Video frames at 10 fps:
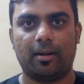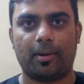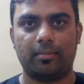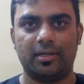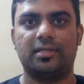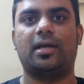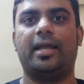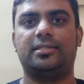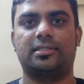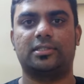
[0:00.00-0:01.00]
an apartment, there's
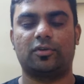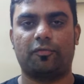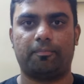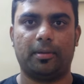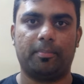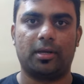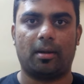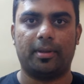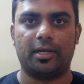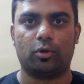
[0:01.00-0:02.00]
high chances of people
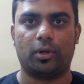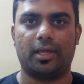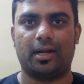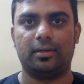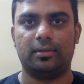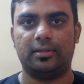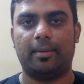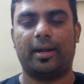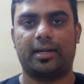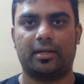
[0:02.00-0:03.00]
coming in courier and
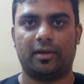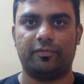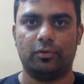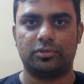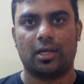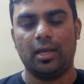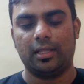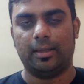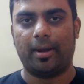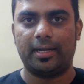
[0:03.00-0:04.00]
they might get confused,
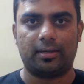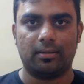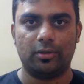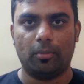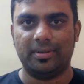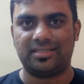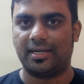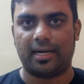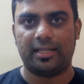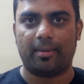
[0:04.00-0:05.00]
they might miss
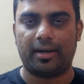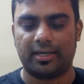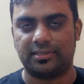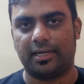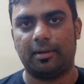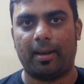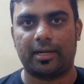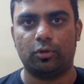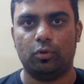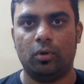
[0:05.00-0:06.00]
it and they might resend it
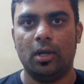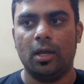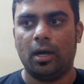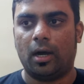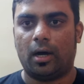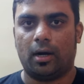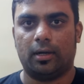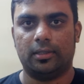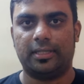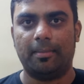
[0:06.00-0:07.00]
back to
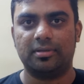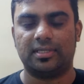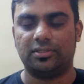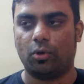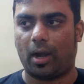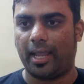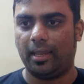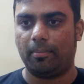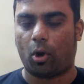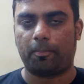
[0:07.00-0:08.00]
the embassy. So
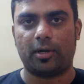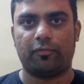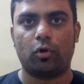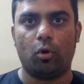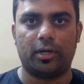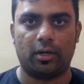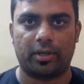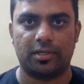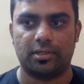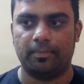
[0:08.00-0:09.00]
I opted for hold at
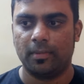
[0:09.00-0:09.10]
location.